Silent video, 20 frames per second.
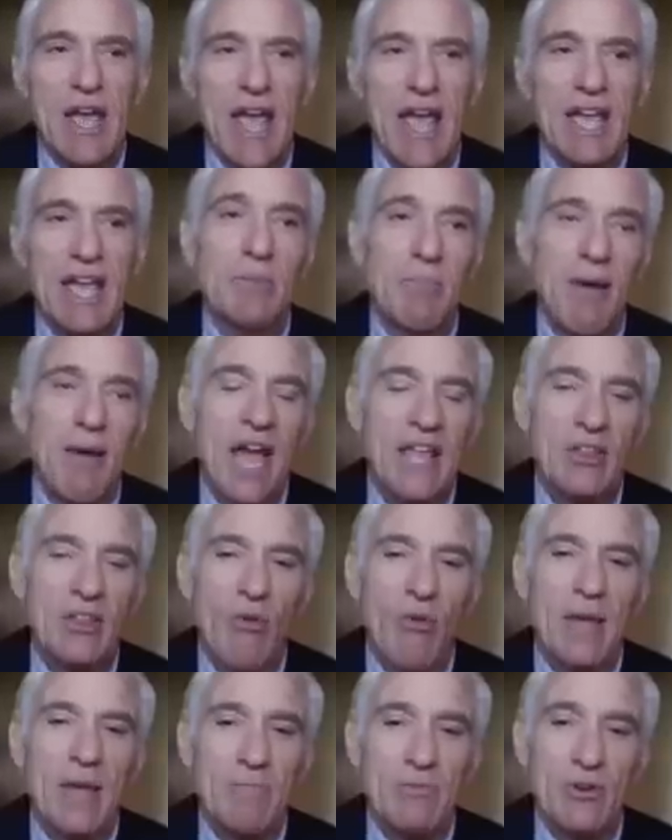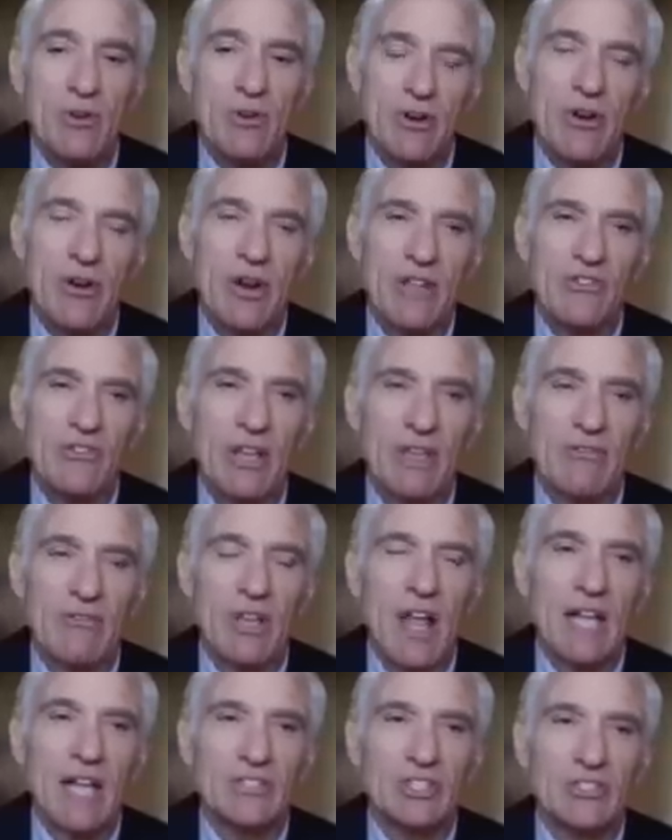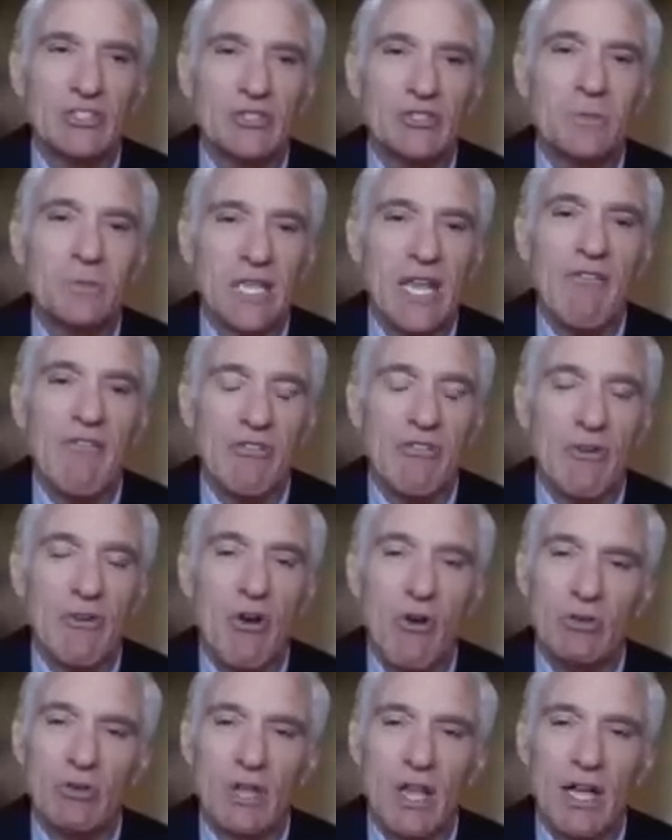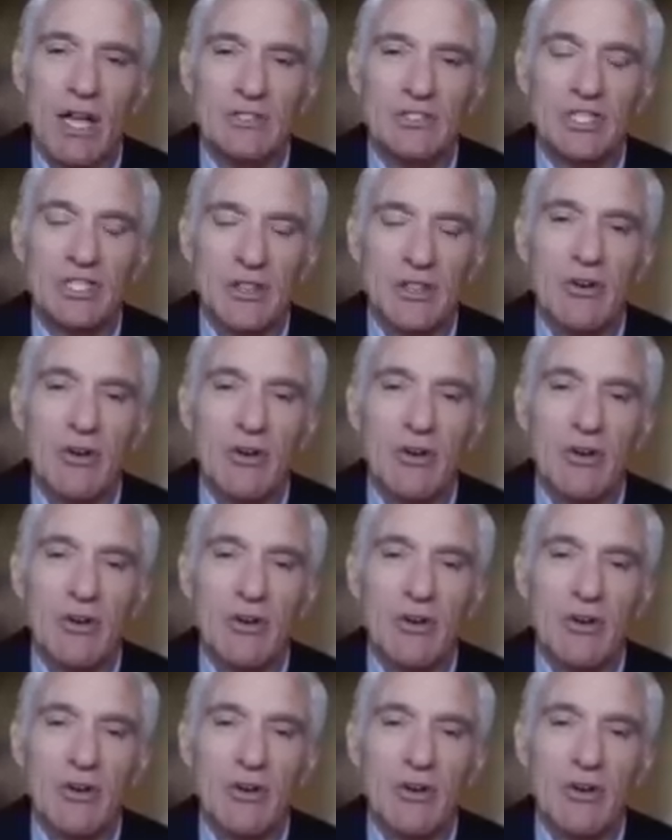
And by the way, bureaucrats have logic too, but they have their own logic.